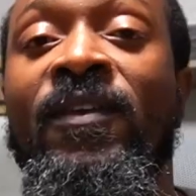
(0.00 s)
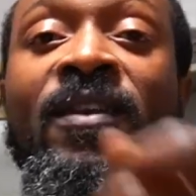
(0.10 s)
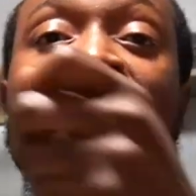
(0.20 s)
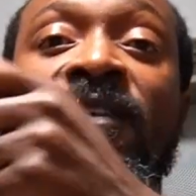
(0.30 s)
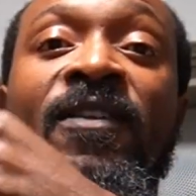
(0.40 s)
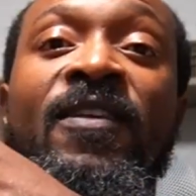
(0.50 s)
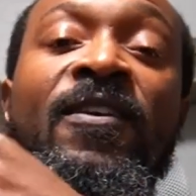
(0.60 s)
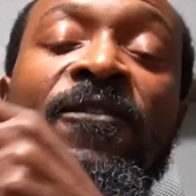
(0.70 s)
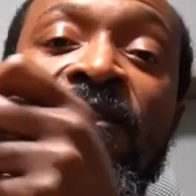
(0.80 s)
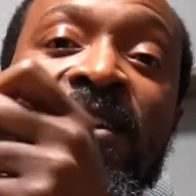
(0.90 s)
See, this
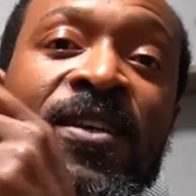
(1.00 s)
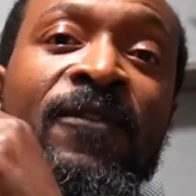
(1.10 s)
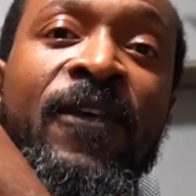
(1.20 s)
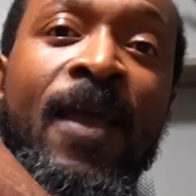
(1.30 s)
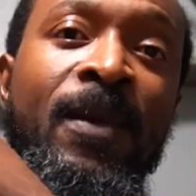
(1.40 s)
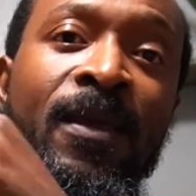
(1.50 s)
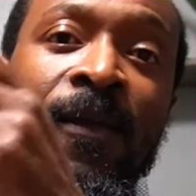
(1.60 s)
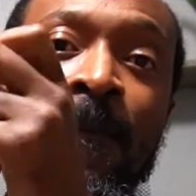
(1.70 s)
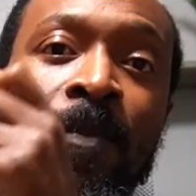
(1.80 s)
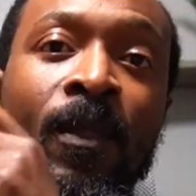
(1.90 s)
is fishing, family.